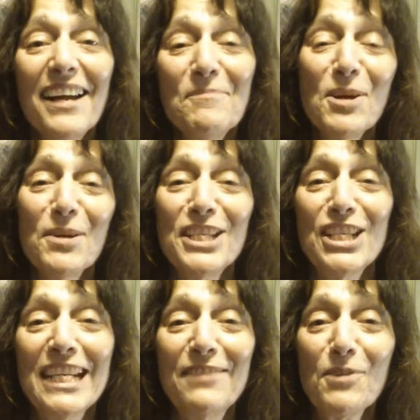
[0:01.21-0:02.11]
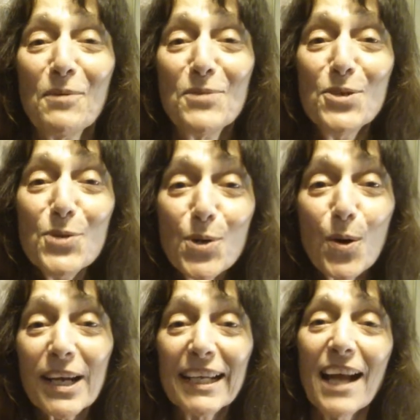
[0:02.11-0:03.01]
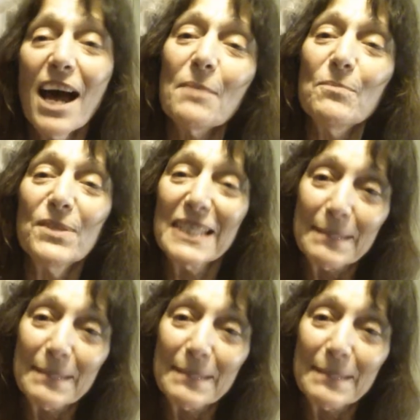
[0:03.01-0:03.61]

Hi, Mary G. from New York, and I'm